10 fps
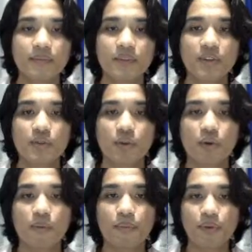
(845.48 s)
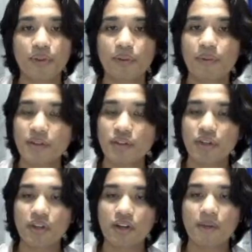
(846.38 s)
So compute the branch
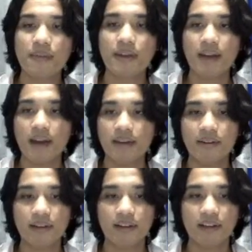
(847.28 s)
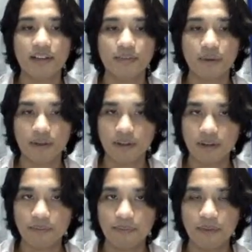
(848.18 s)
income, then add a realized
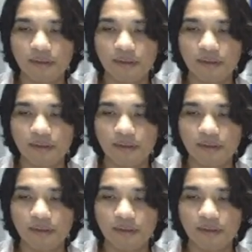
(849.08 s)
markup, method